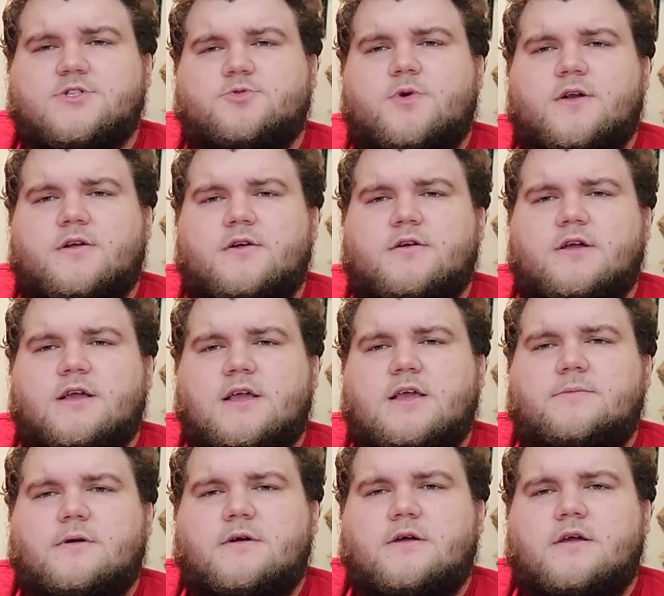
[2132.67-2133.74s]
Twitter,
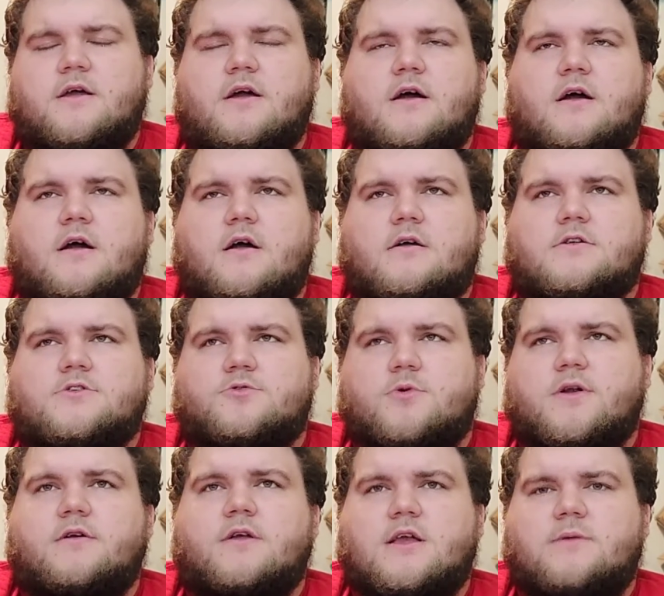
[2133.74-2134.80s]
eBay,
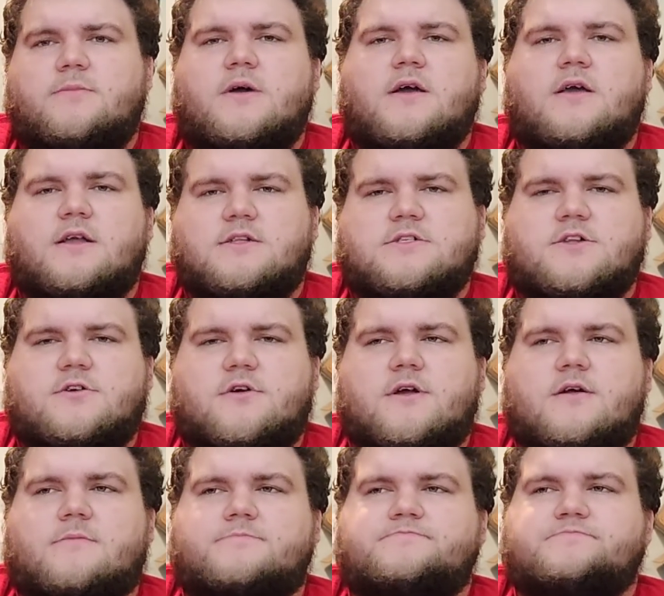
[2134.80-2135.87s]
Twitter, eBay,
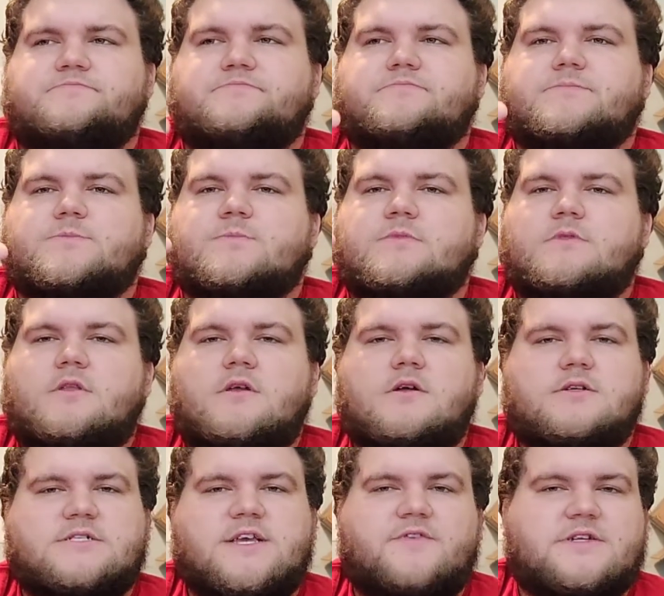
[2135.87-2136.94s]
Instagram,
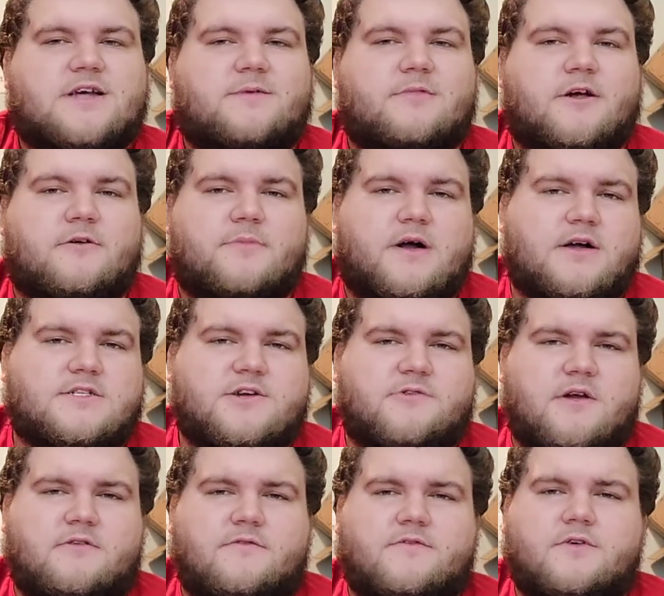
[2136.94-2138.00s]
TV Time Letterboxd.
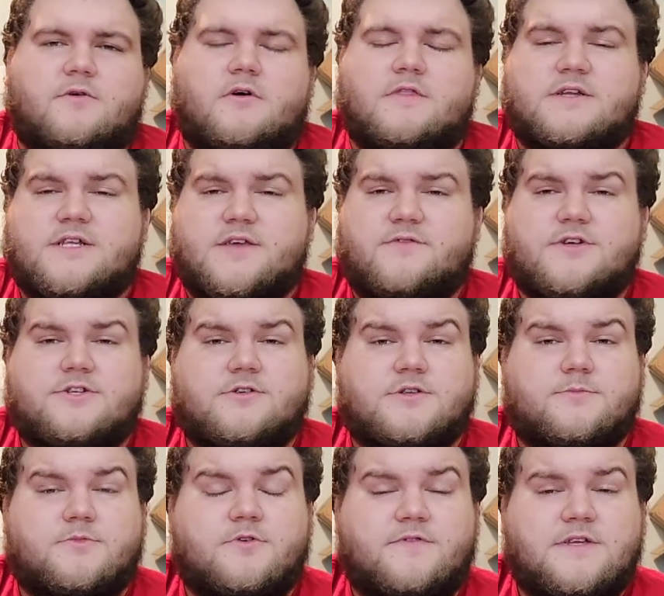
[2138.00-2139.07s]
I rate and review all the TV
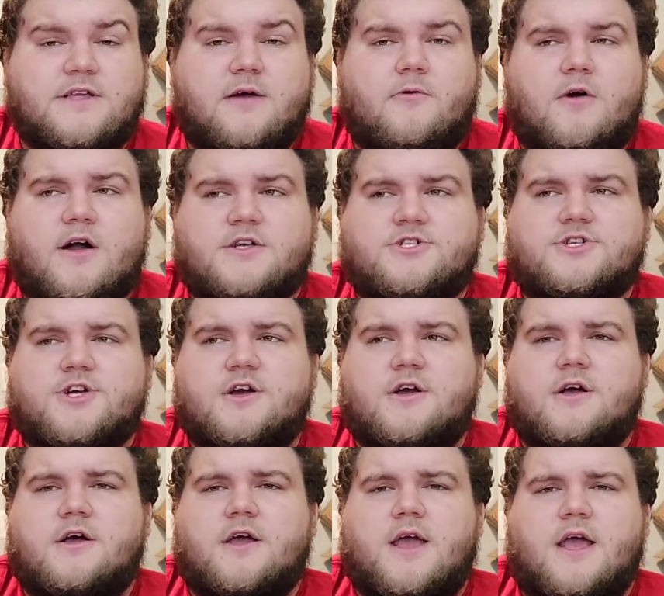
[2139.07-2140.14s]
shows and movies I watch,
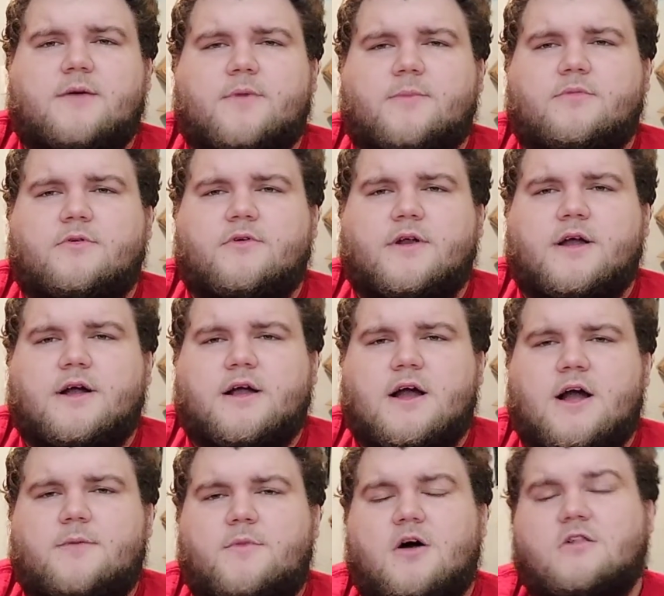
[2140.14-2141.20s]
and my
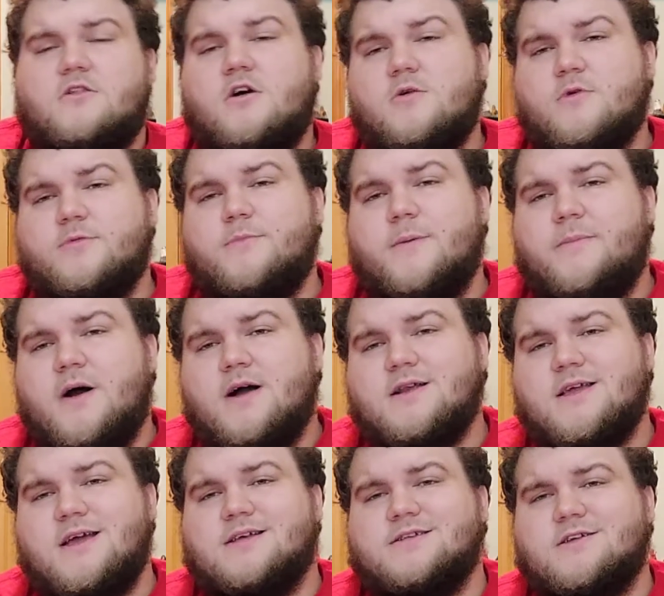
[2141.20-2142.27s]
Blu-ray.com, along with my
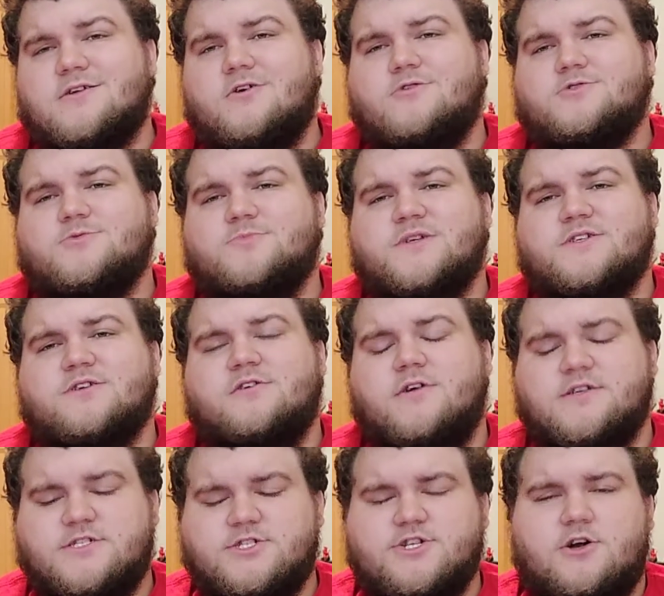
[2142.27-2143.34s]
podcast I co-host with Mr.
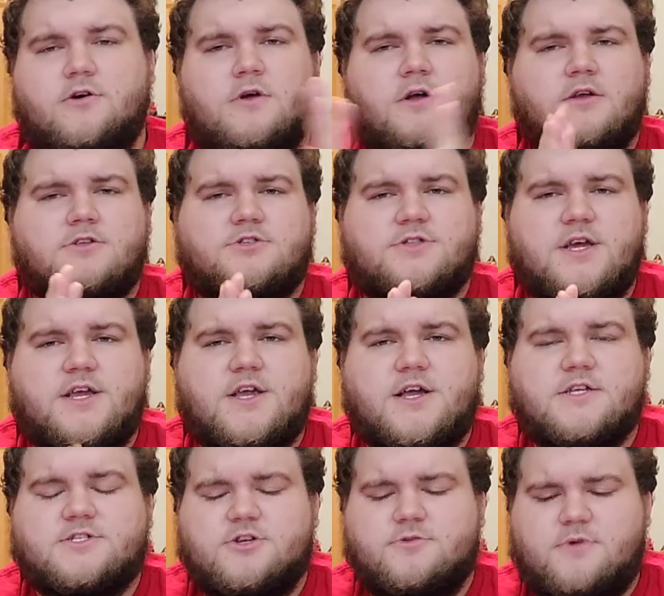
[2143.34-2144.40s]
Crazy Joe. So thank
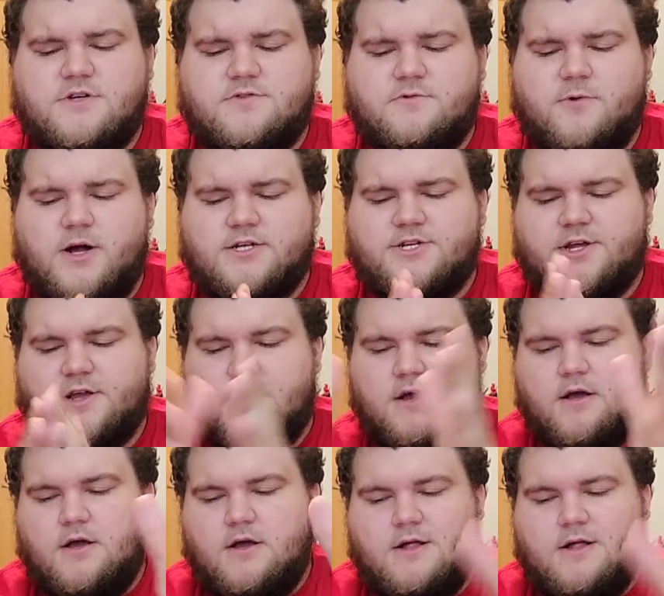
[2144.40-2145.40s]
you guys so much for watching.